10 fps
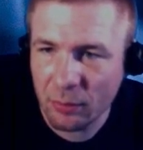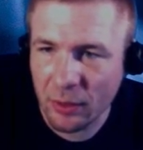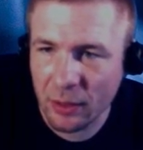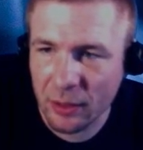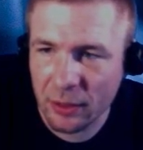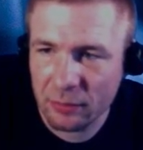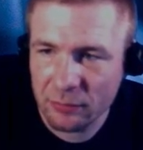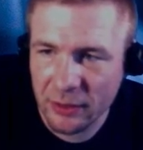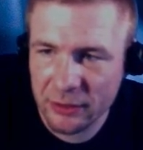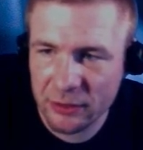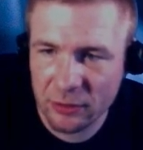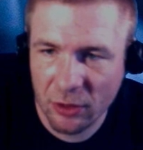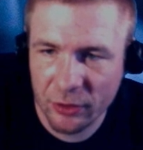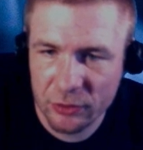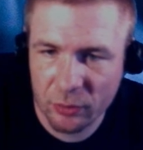But this is
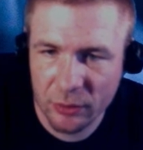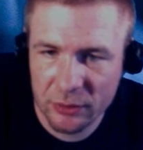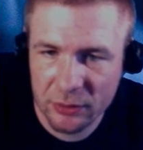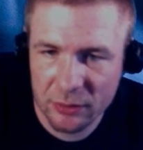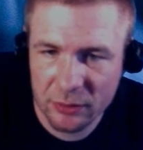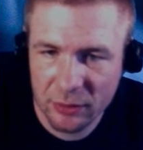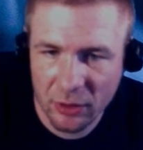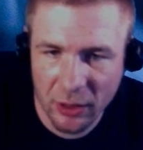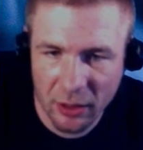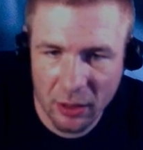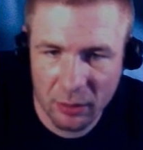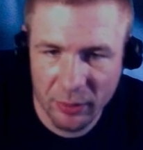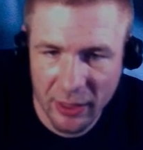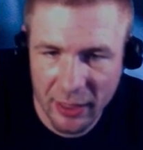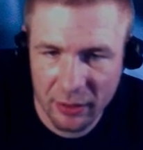all your sources. You click on them.
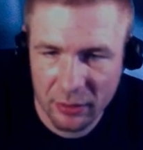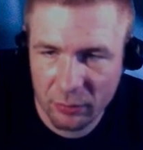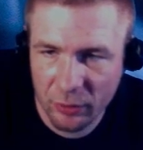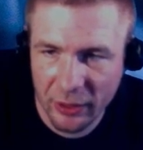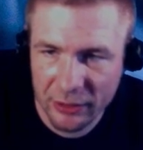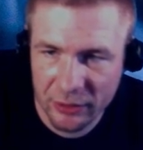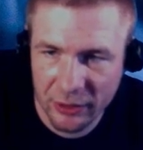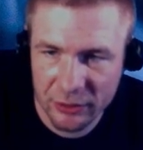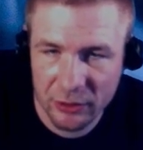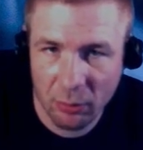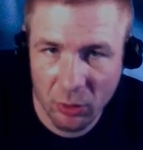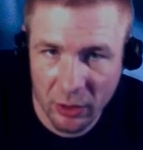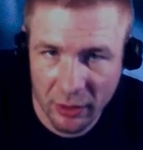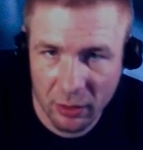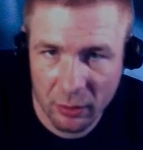You add the. Well, you actually just double
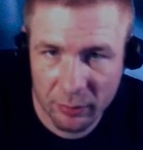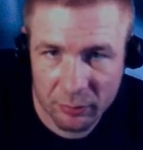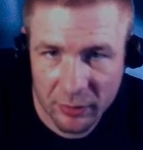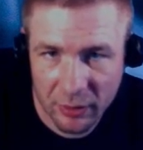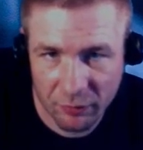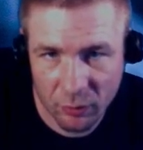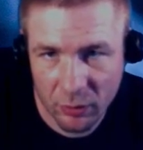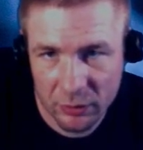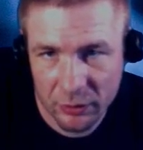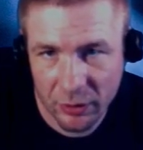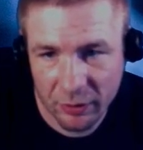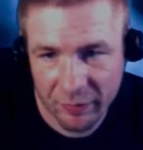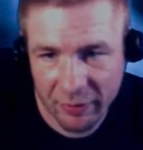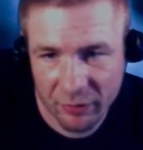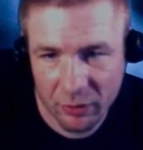click on them if you want to. You don't
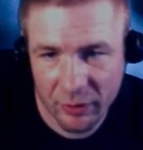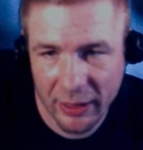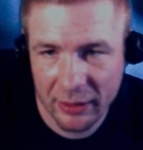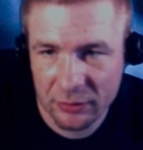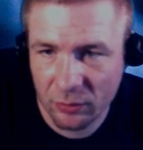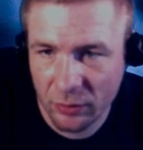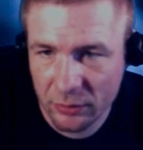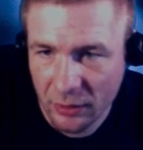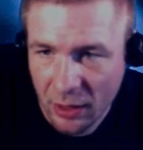even have to go to add source.